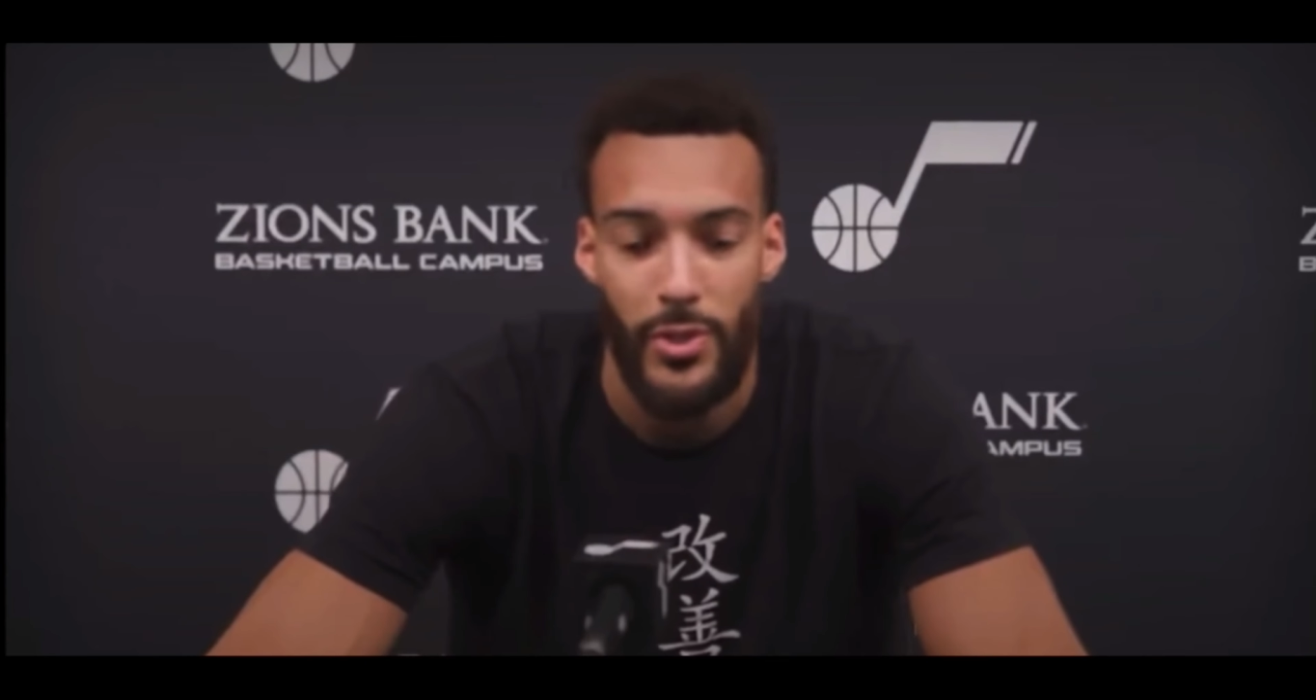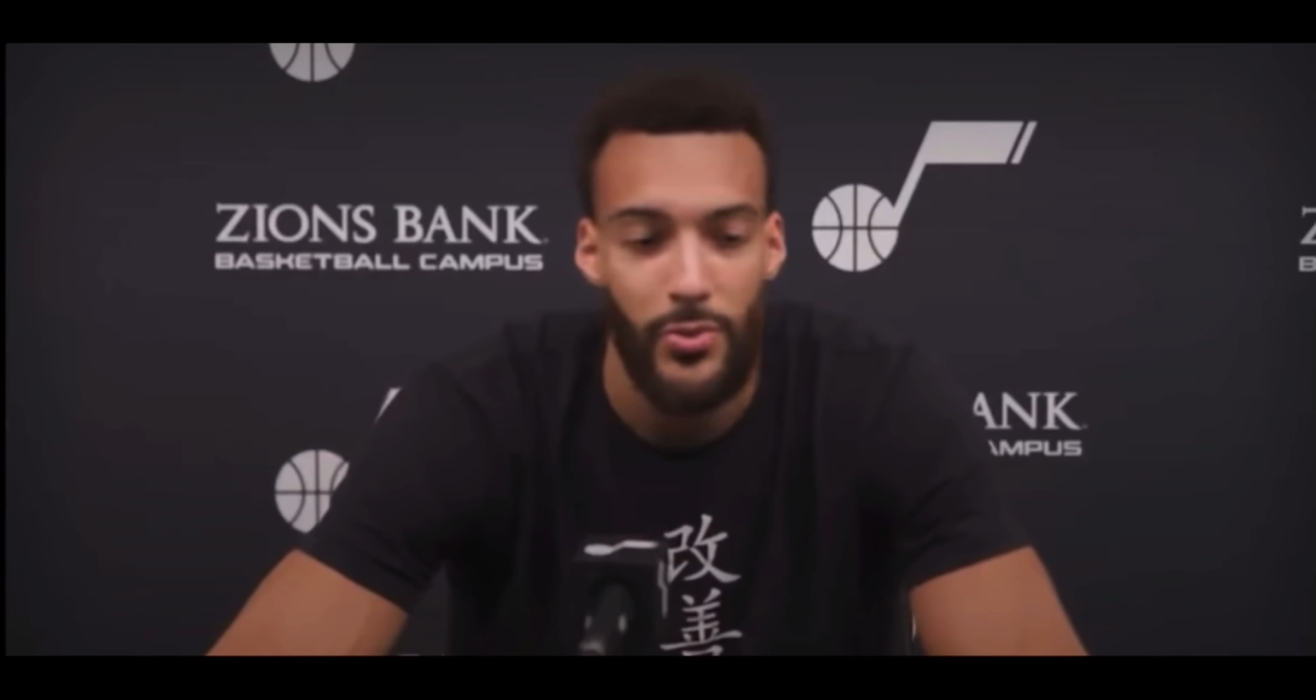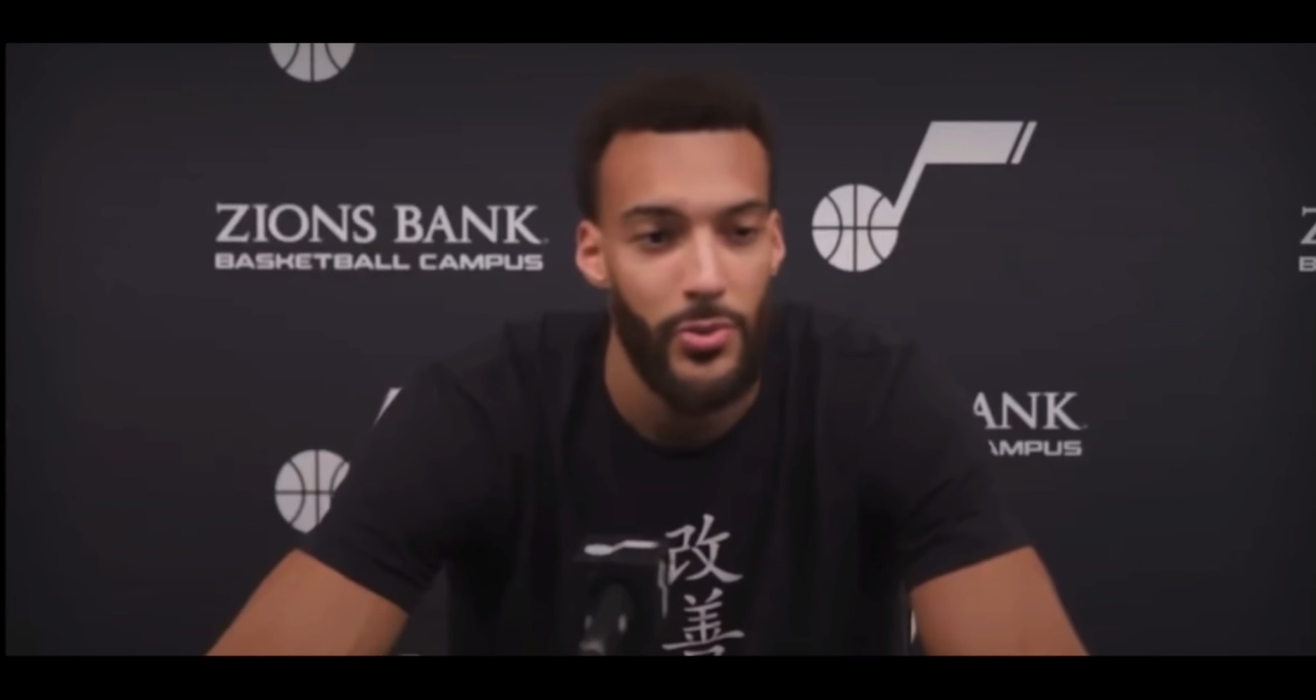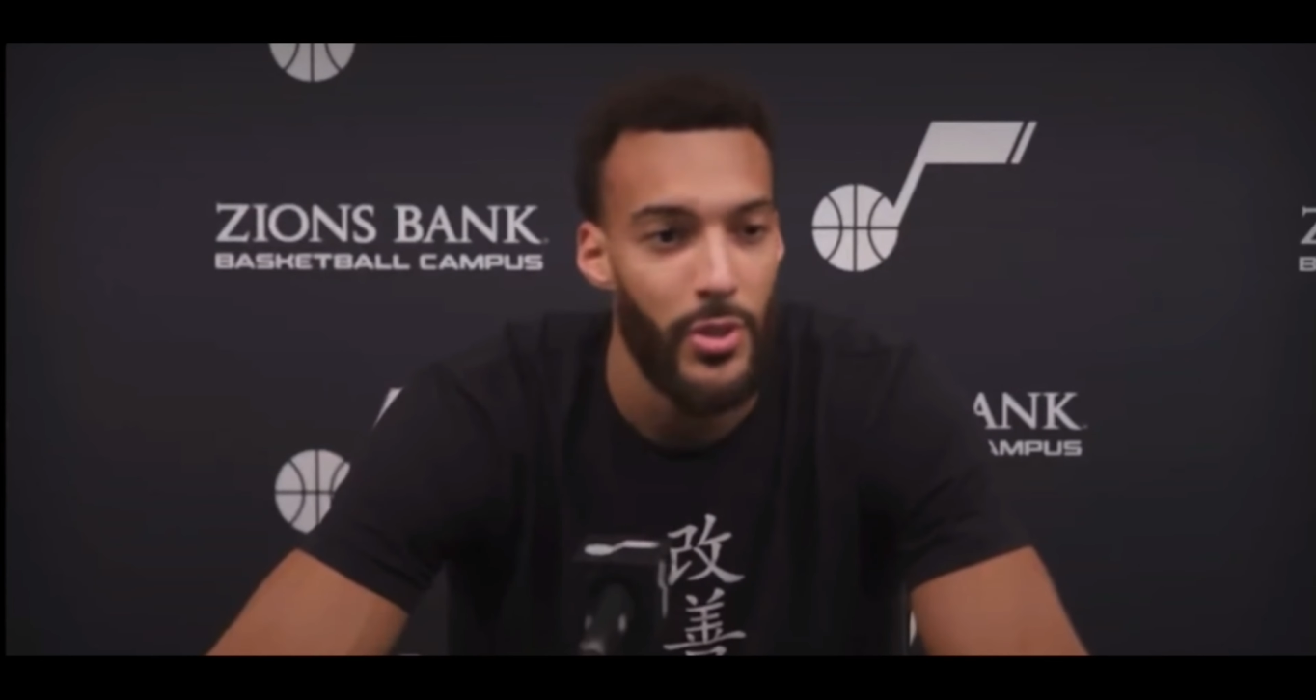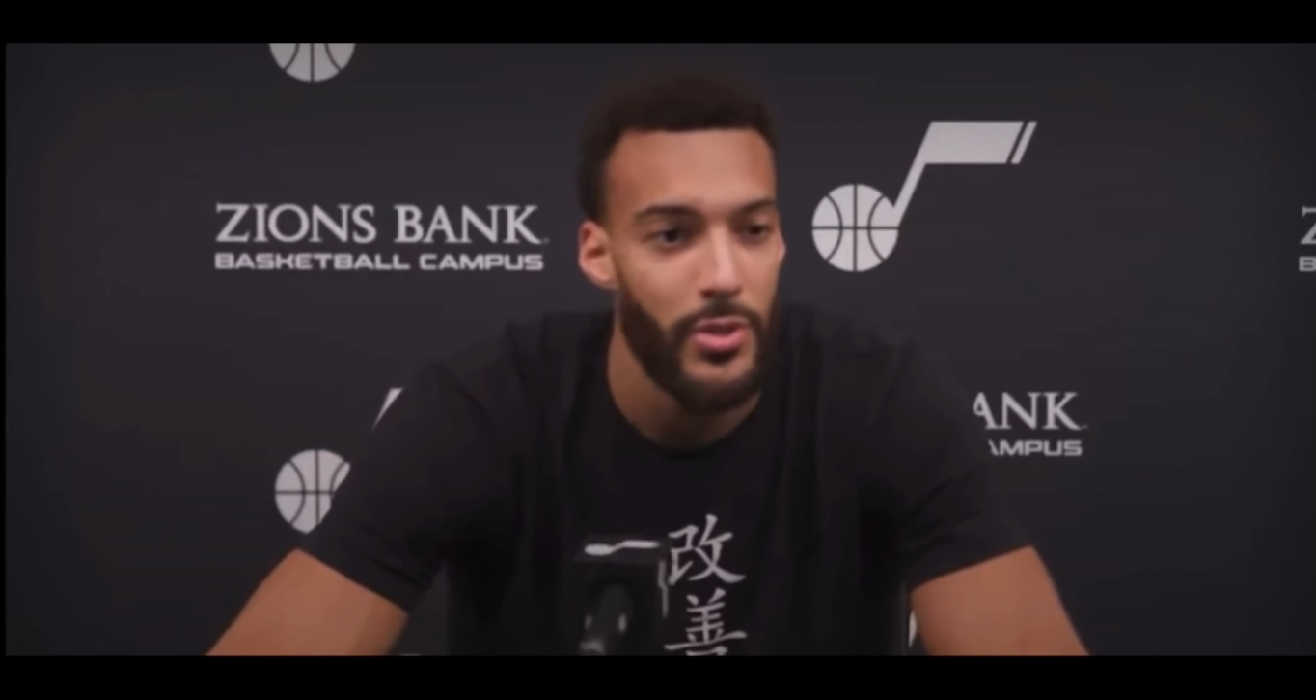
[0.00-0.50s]

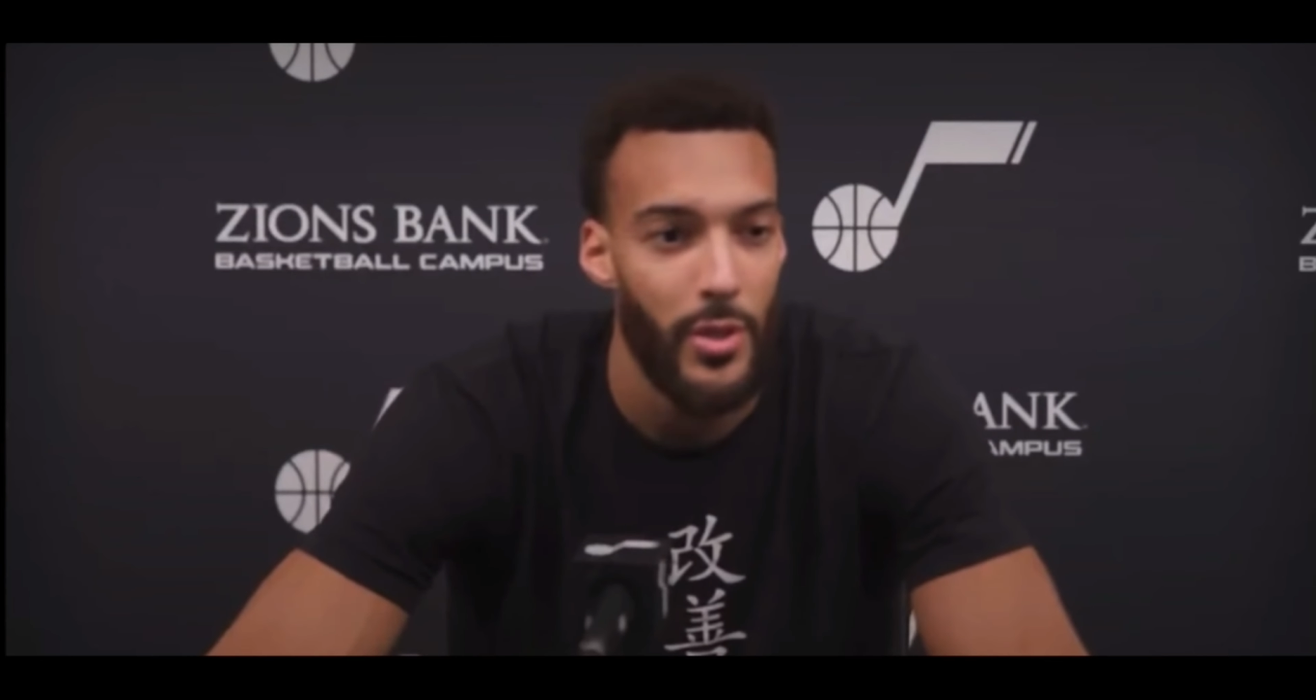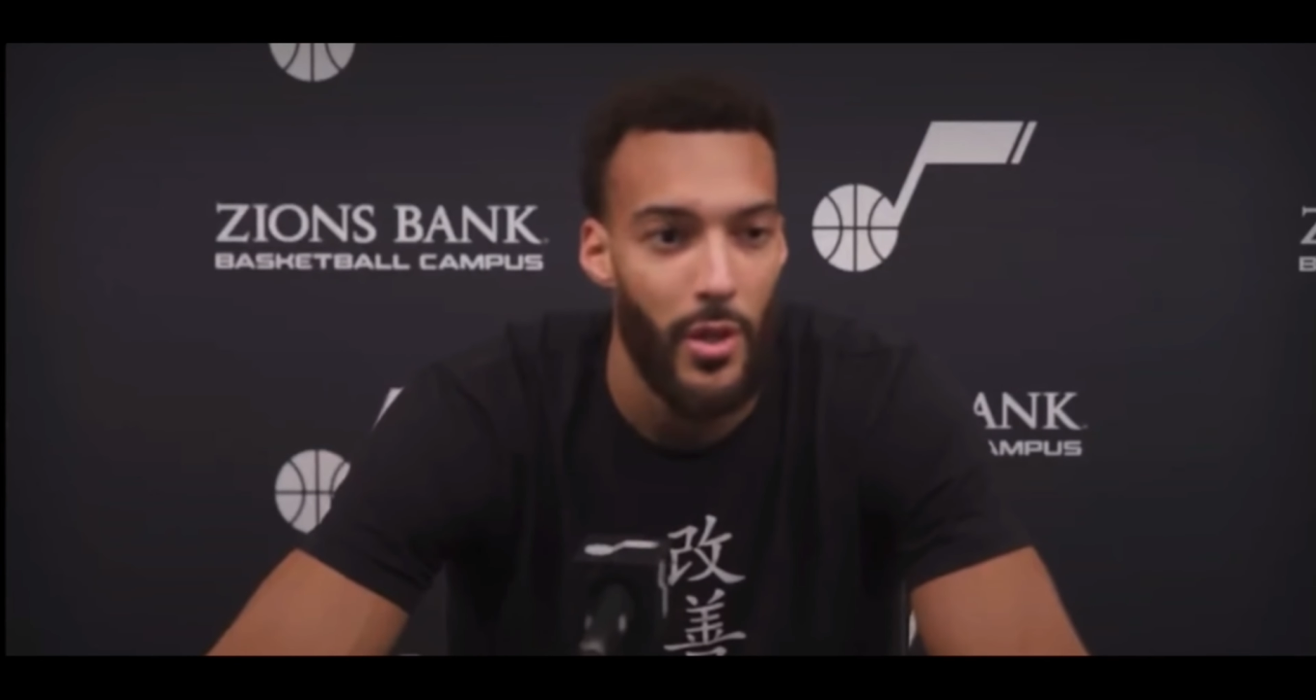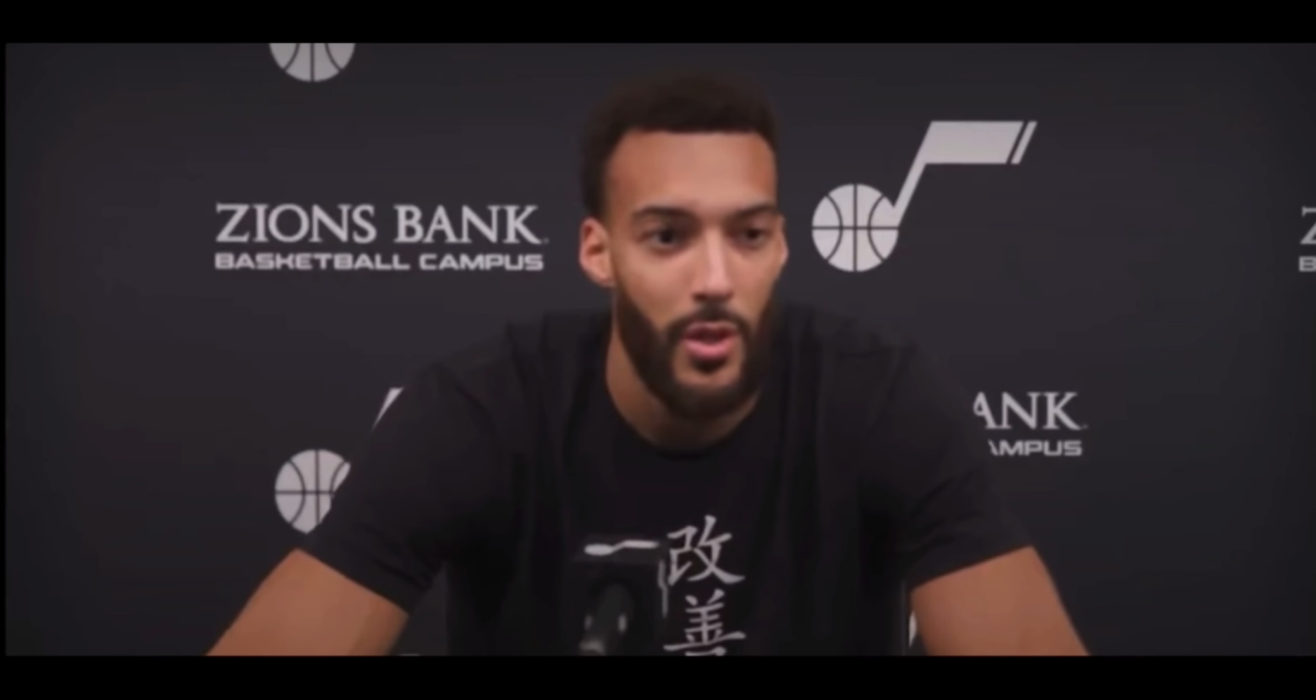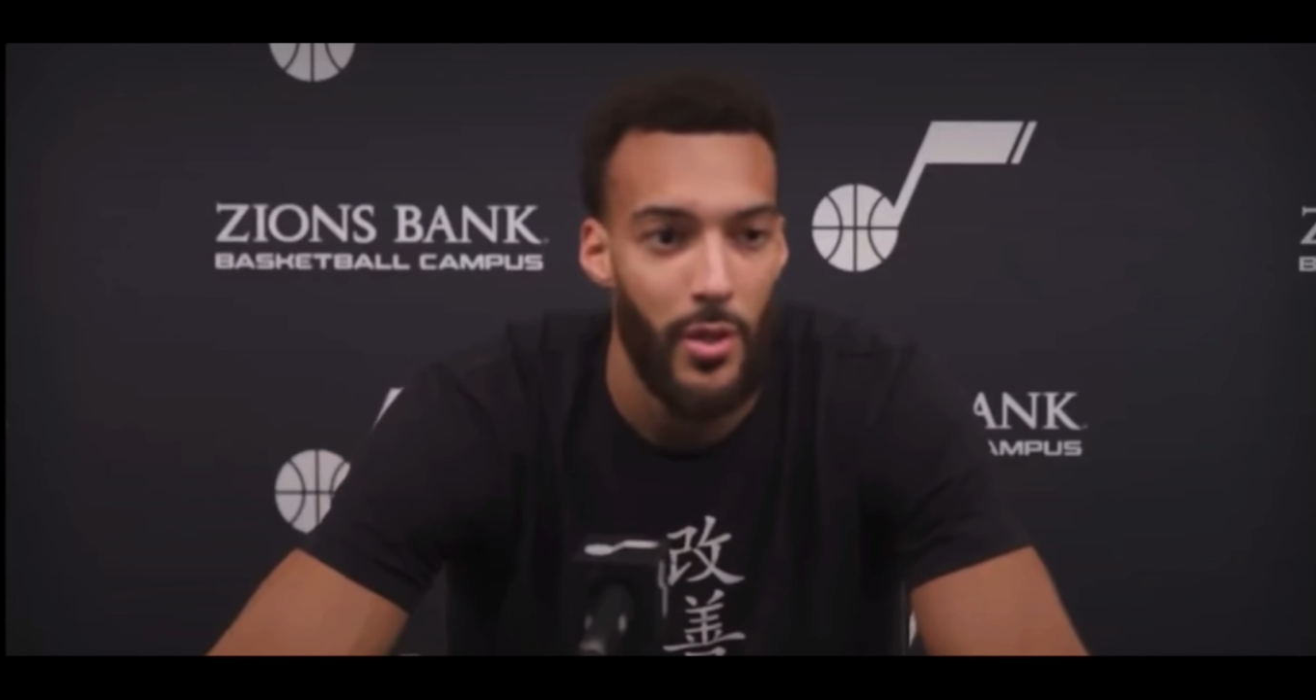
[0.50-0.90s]
it to just